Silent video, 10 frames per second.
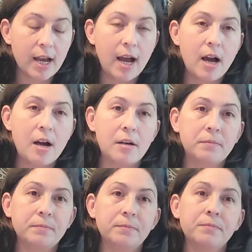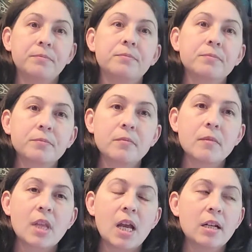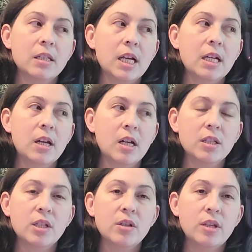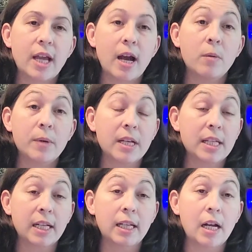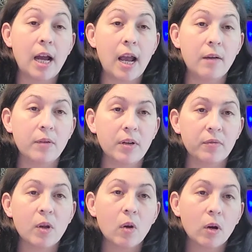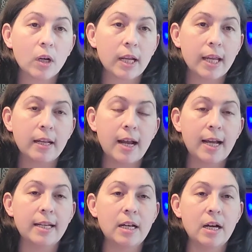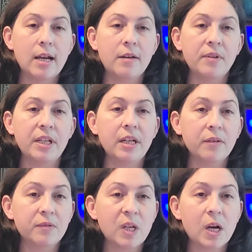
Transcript: I decided not to do the cowl because I did not have enough yarn, and I did not have enough